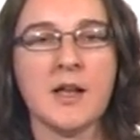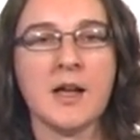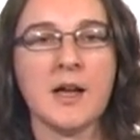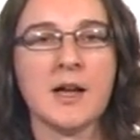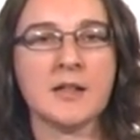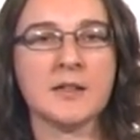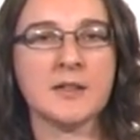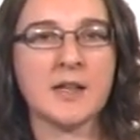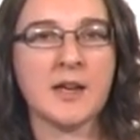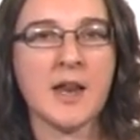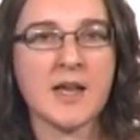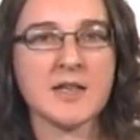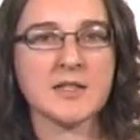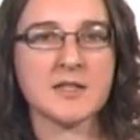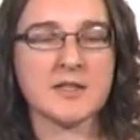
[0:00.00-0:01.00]
And the
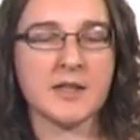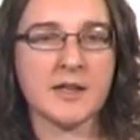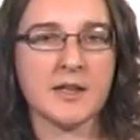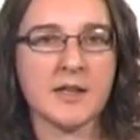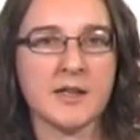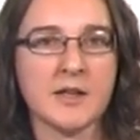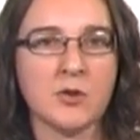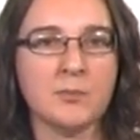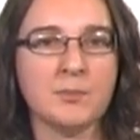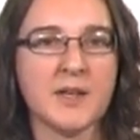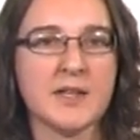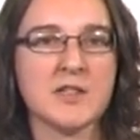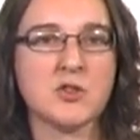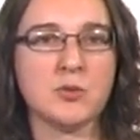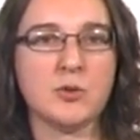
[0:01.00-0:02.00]
last
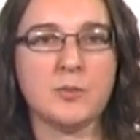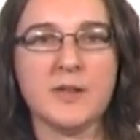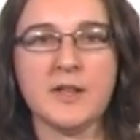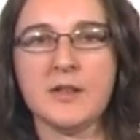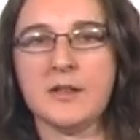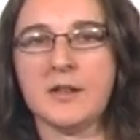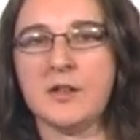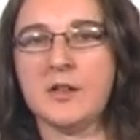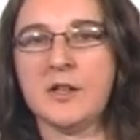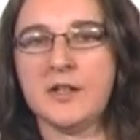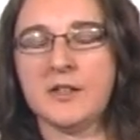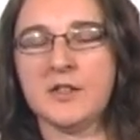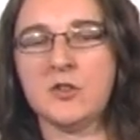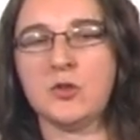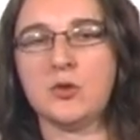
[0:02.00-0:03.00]
competence would be
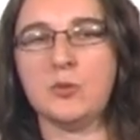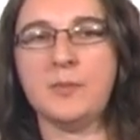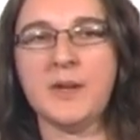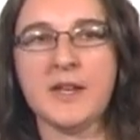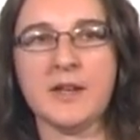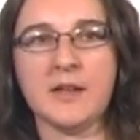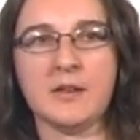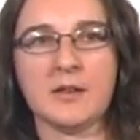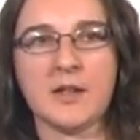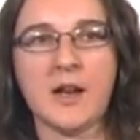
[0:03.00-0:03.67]
learning to be,